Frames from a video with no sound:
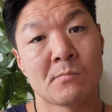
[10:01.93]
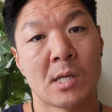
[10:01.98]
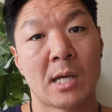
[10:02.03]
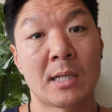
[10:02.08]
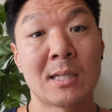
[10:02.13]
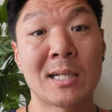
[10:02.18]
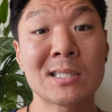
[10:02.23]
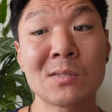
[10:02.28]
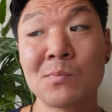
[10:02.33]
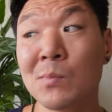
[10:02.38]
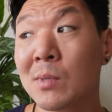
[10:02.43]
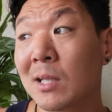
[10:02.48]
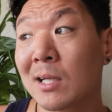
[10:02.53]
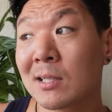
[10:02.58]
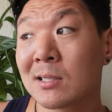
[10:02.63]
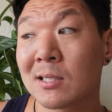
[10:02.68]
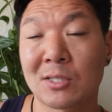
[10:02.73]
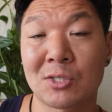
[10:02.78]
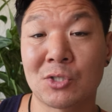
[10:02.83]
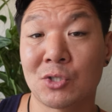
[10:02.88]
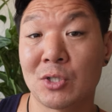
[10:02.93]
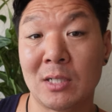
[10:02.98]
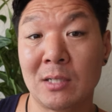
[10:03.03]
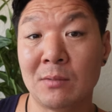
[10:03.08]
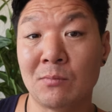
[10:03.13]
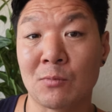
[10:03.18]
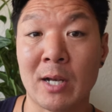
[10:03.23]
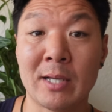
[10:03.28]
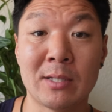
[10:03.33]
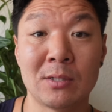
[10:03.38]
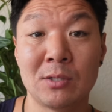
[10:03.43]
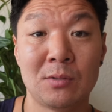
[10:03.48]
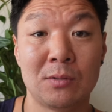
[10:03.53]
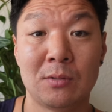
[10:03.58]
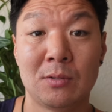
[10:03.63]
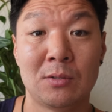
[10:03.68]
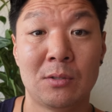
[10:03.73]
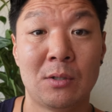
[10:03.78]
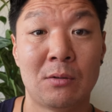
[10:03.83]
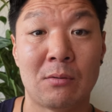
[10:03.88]
And that's, that's extreme, right? You,
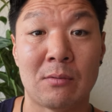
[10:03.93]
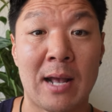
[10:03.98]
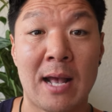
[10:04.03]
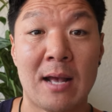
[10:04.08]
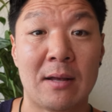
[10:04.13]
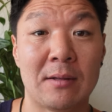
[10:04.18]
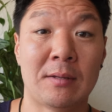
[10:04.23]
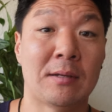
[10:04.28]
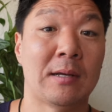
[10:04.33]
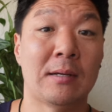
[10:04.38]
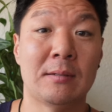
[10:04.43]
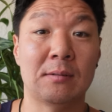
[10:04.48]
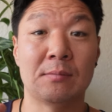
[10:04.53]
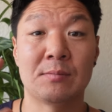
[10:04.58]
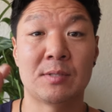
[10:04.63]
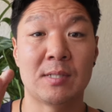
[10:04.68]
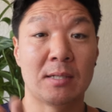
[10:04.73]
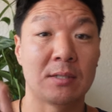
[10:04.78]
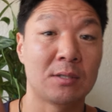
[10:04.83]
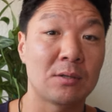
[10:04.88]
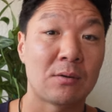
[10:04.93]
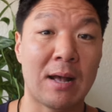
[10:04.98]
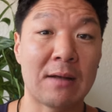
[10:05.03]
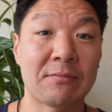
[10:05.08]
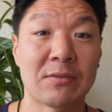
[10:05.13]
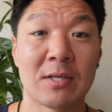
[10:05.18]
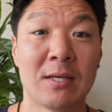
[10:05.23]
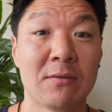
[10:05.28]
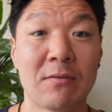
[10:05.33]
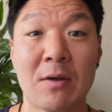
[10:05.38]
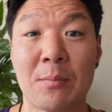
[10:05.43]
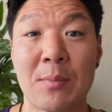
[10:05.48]
you don't uh, I'm saying you don't have to give